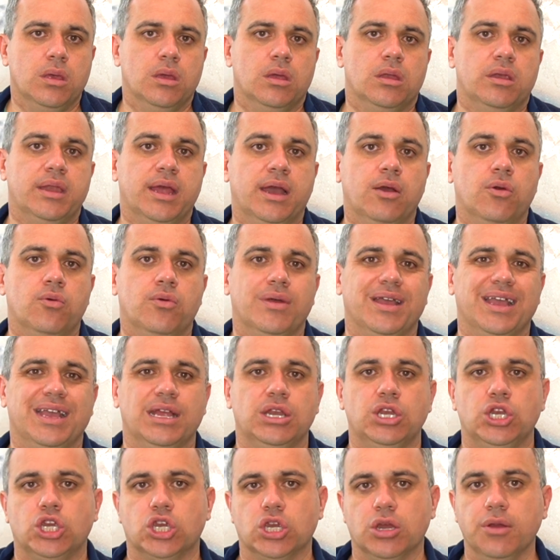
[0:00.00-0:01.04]
Now,
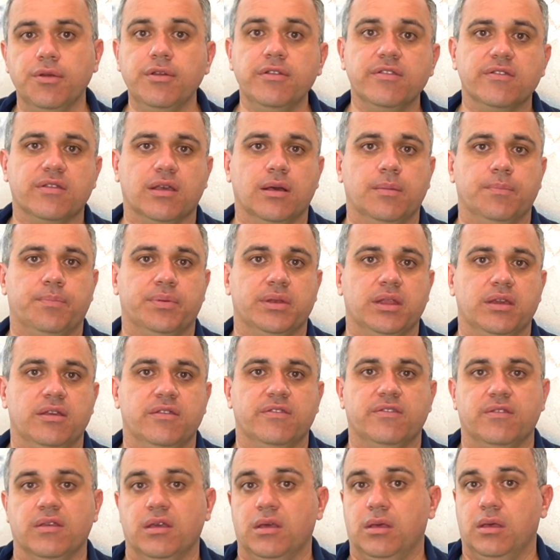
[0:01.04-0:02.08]
insurance
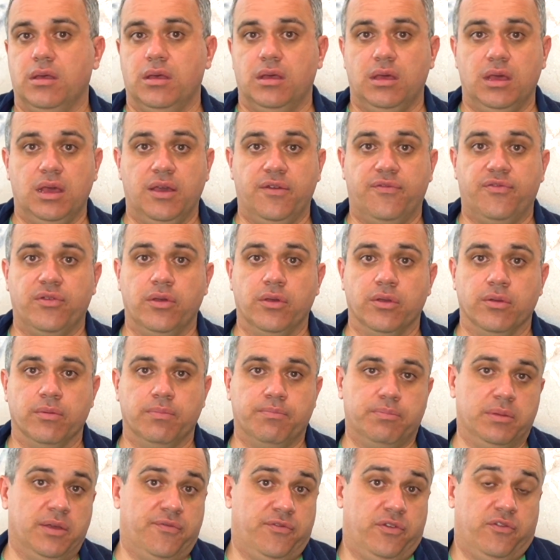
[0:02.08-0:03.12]
companies, if
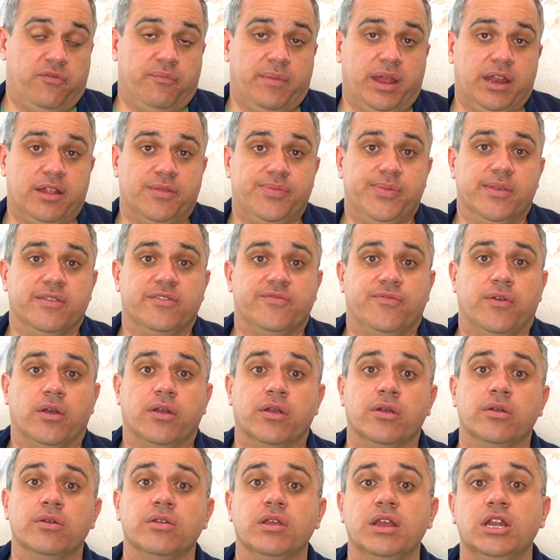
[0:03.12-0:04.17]
you've made it this
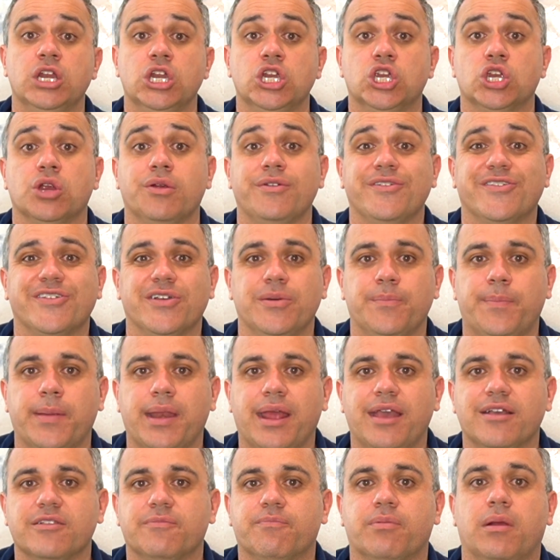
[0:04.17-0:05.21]
far, an insurance
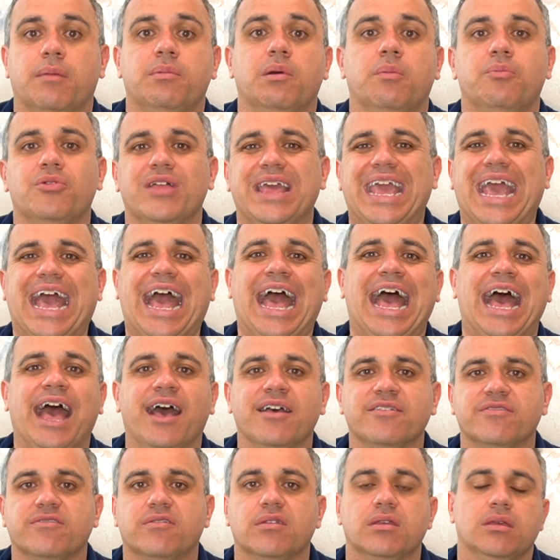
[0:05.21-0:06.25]
company has probably
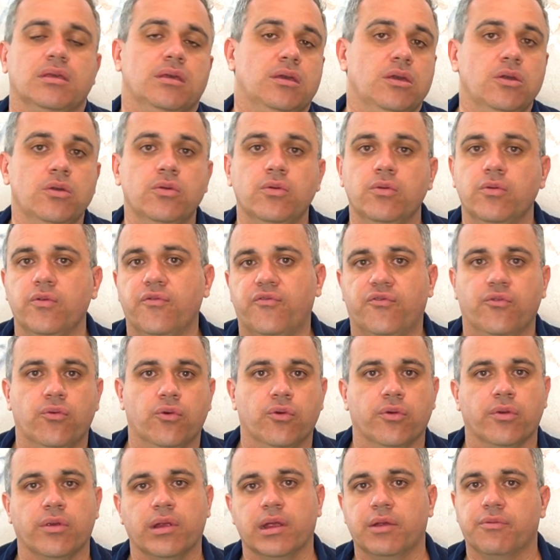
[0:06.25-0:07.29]
asked you
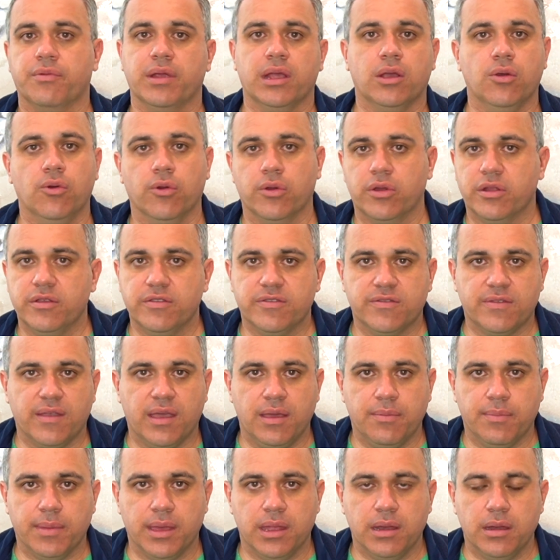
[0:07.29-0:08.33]
for a recorded
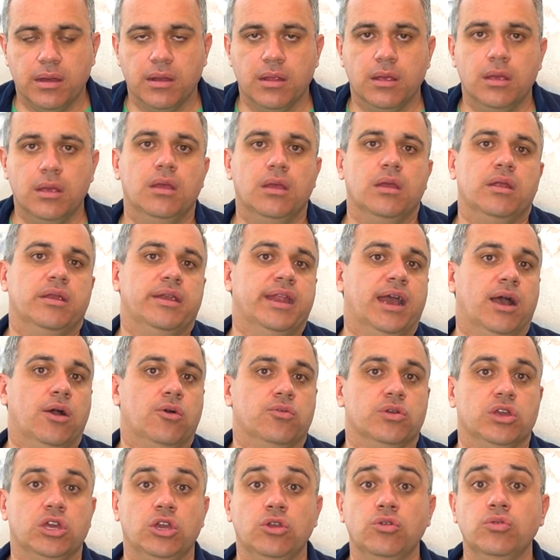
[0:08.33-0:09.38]
statement.
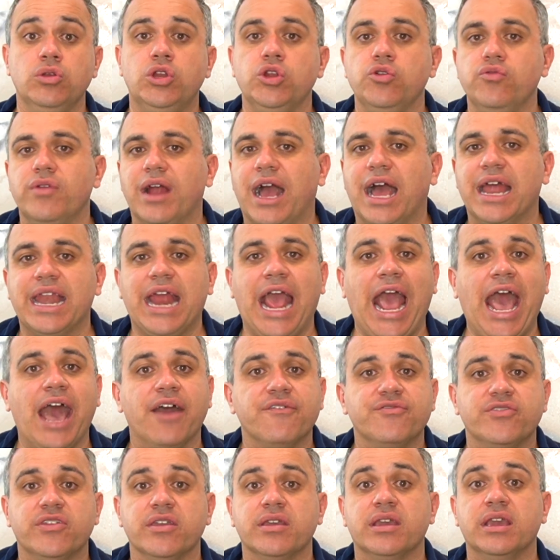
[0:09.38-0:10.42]
Now, you do not
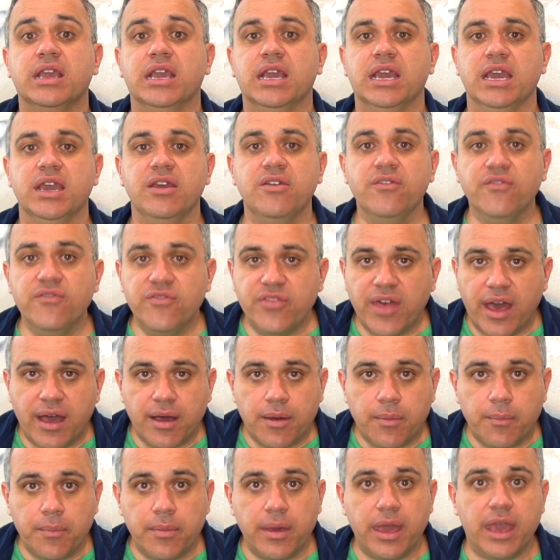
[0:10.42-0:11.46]
have to give
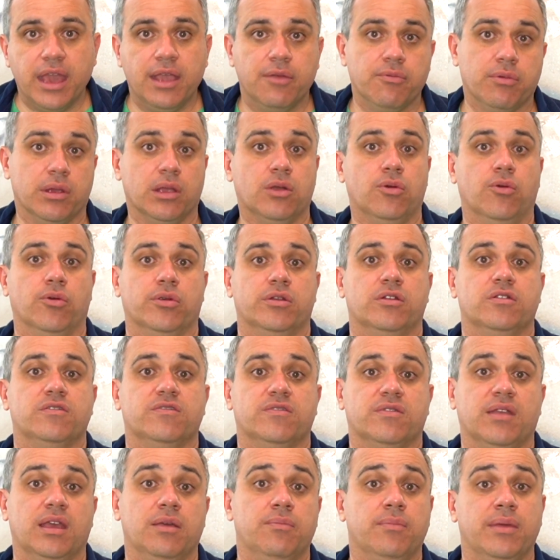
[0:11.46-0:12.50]
them a recorded
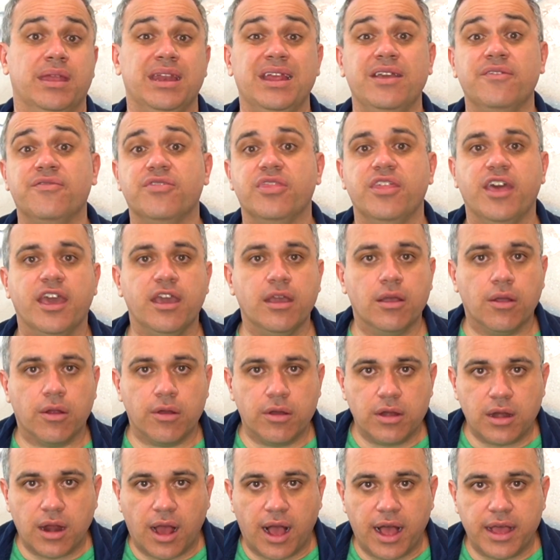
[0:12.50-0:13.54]
statement if they
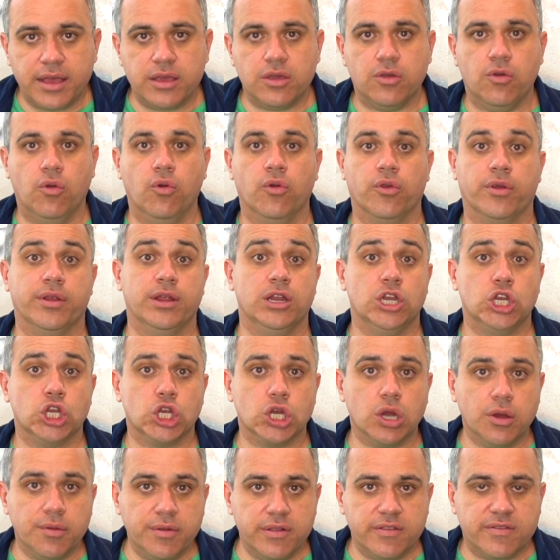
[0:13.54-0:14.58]
are not your
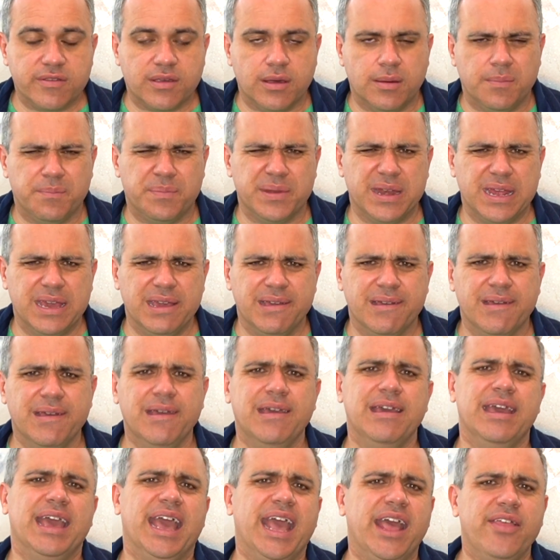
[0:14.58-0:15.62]
insurance company.
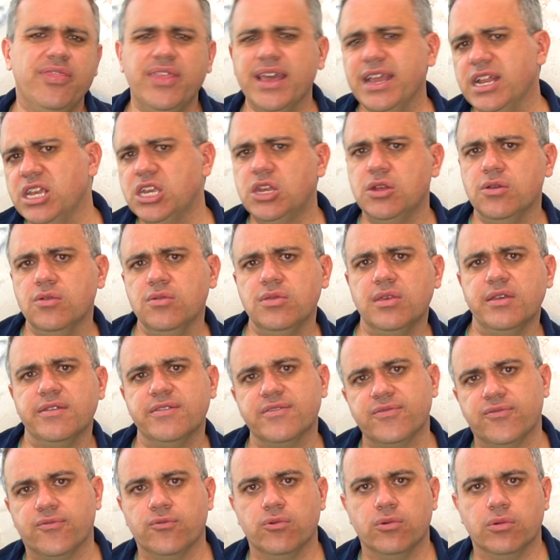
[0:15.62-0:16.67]
And they do
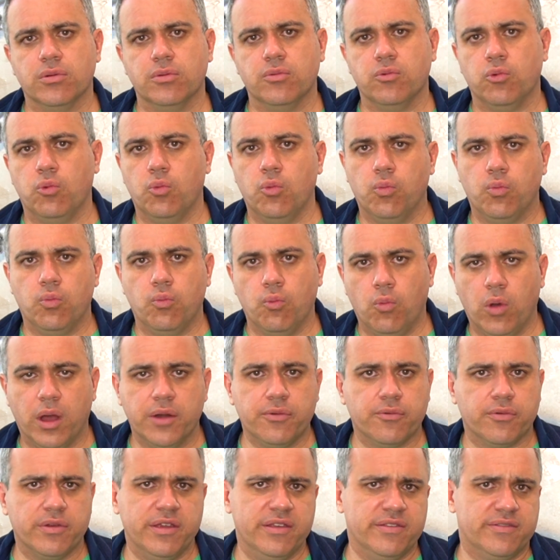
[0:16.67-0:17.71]
this for
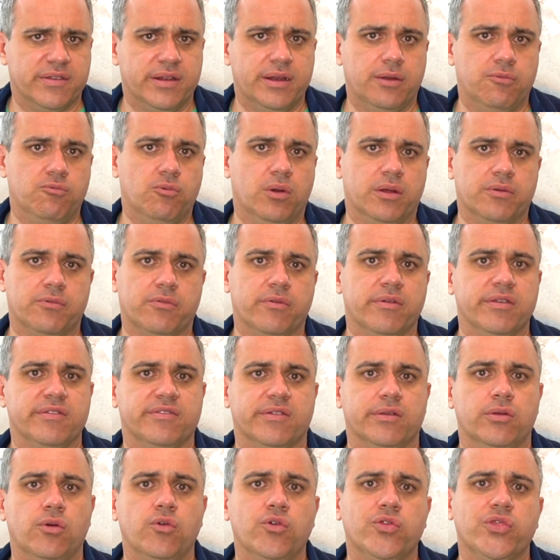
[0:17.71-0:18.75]
one reason and one
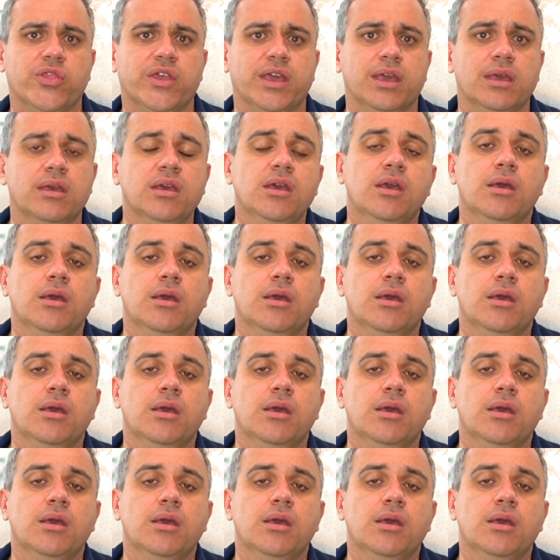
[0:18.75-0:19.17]
reason only,